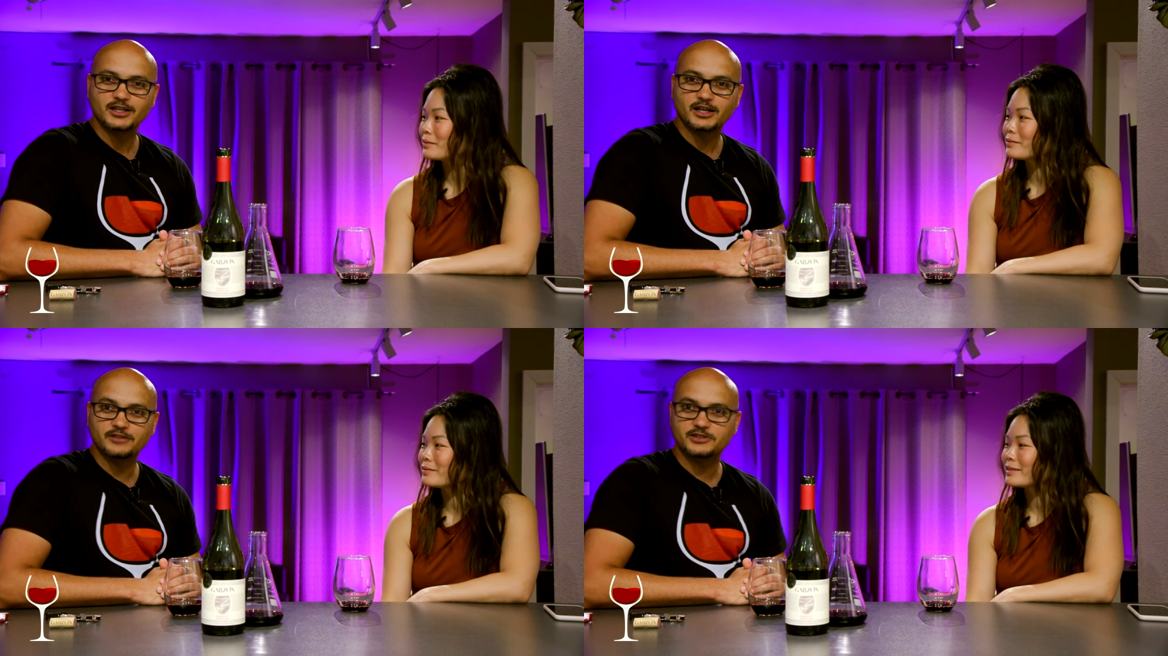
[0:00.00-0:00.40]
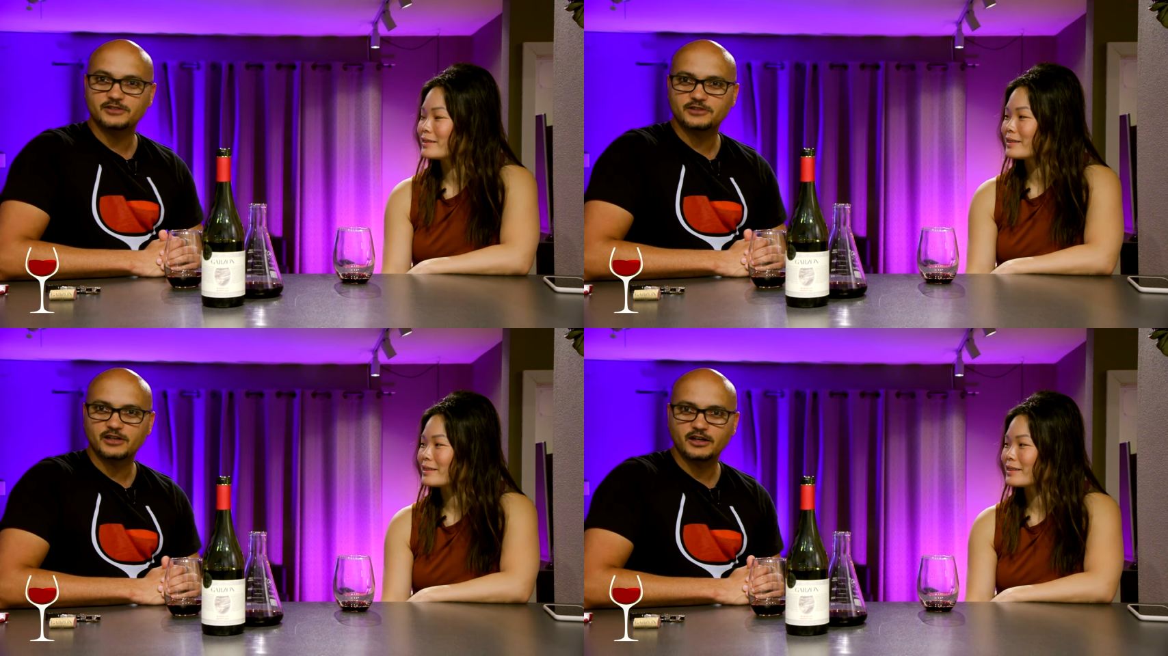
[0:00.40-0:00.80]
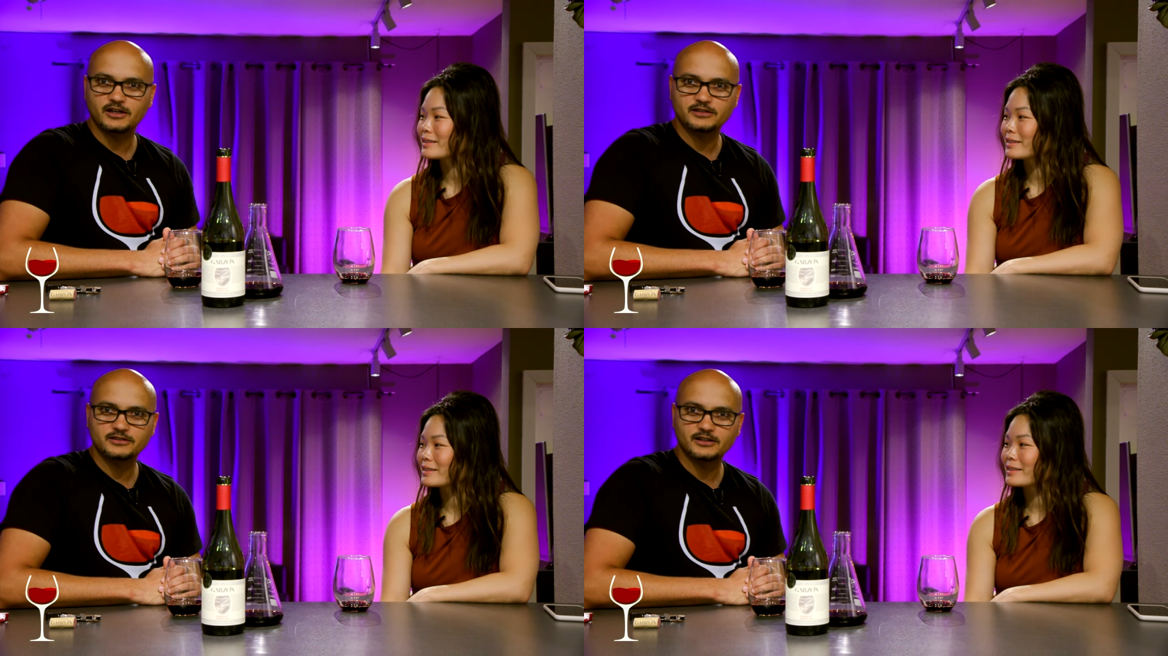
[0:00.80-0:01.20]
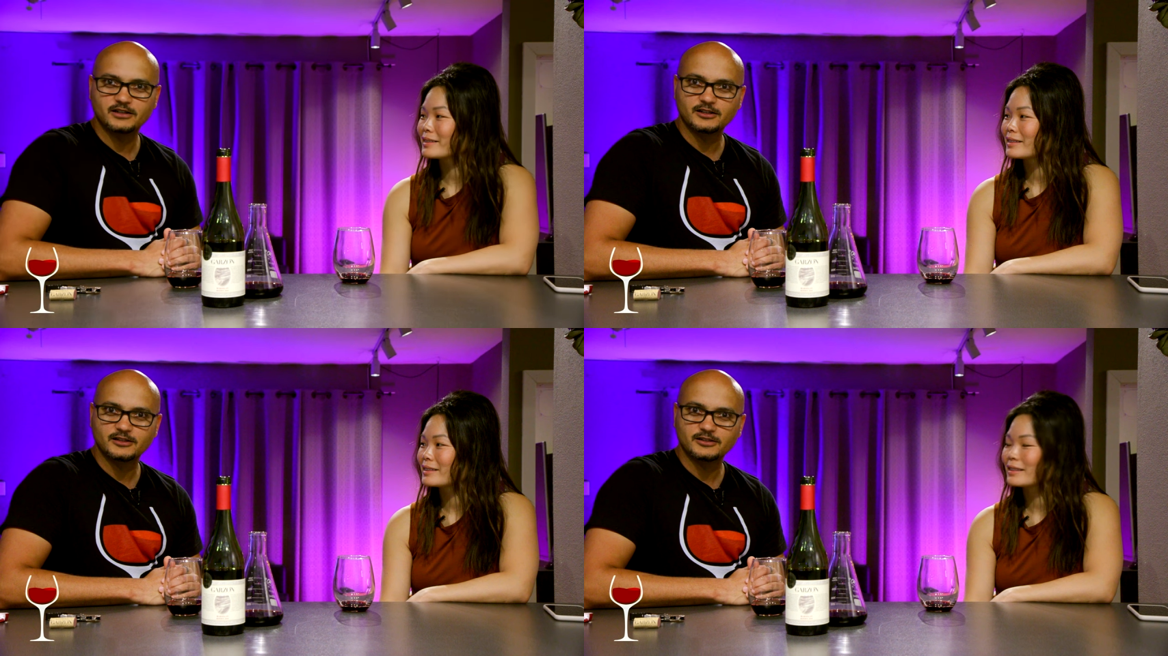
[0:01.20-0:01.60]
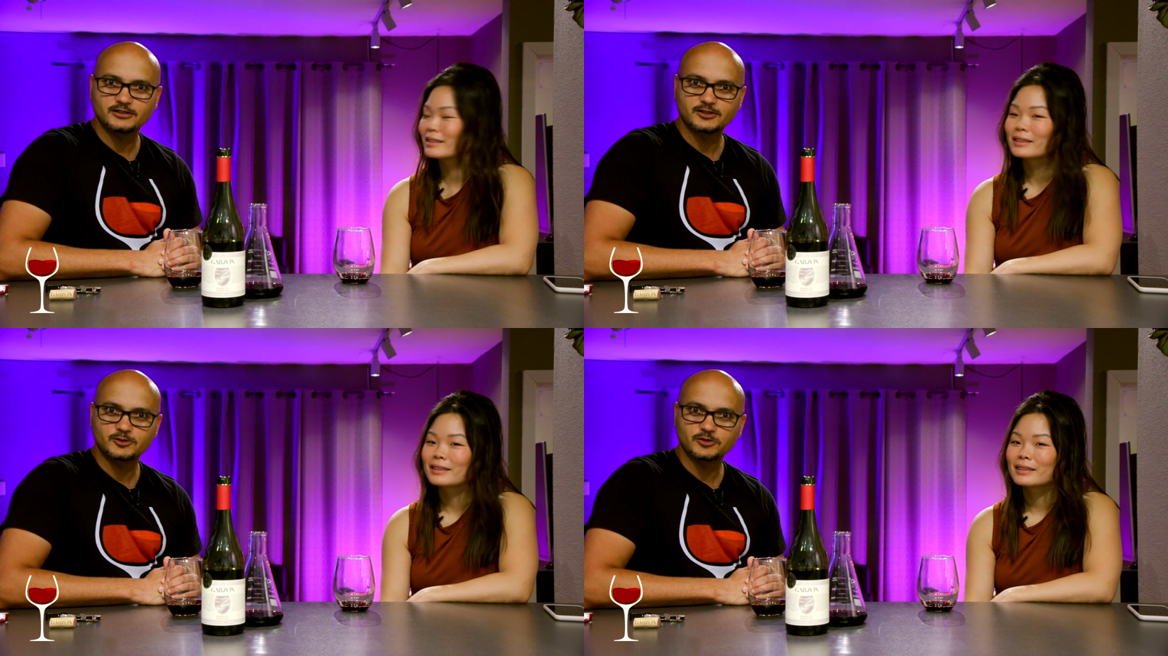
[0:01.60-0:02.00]
Speaker 1: Have you ever had
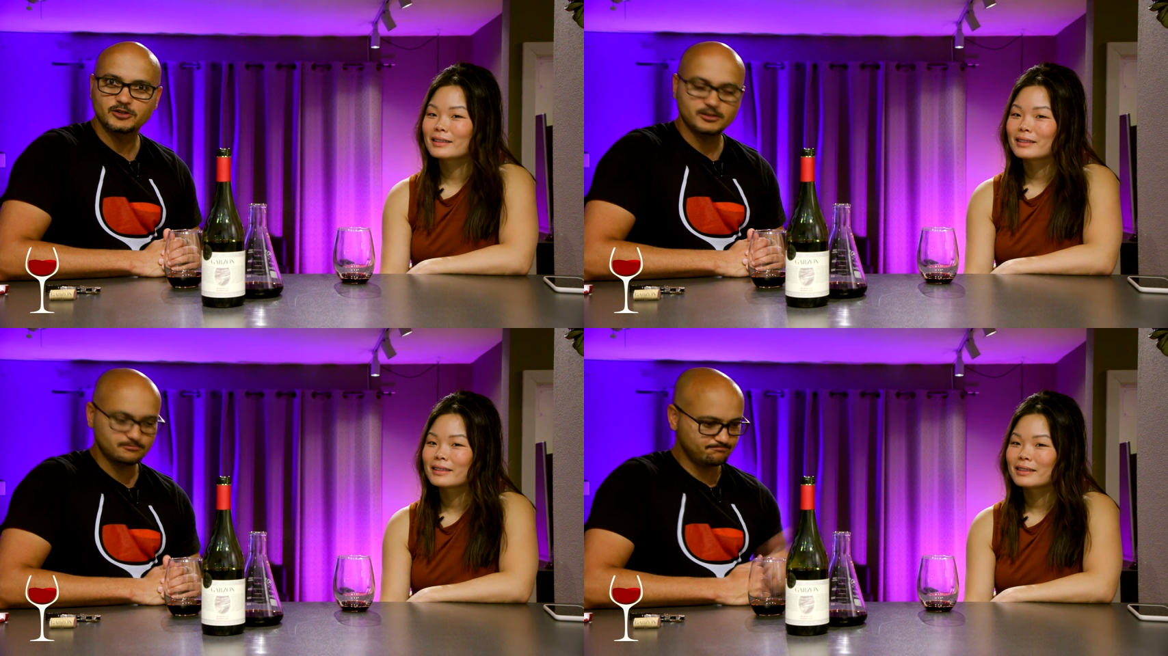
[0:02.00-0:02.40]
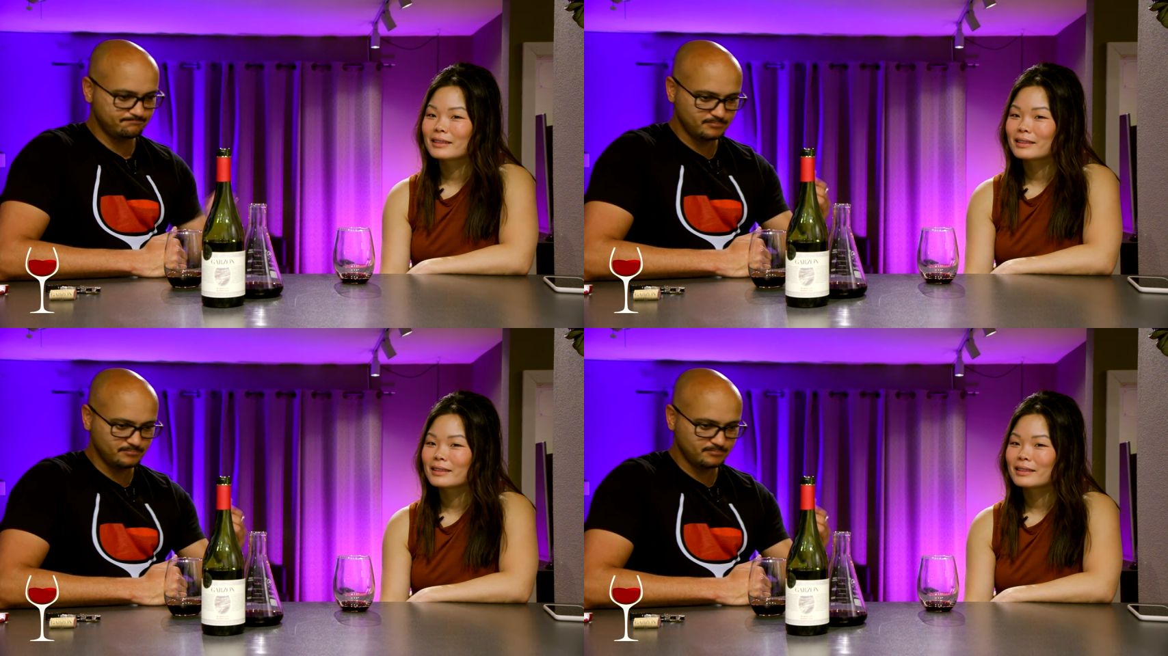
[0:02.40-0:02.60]
uh, um,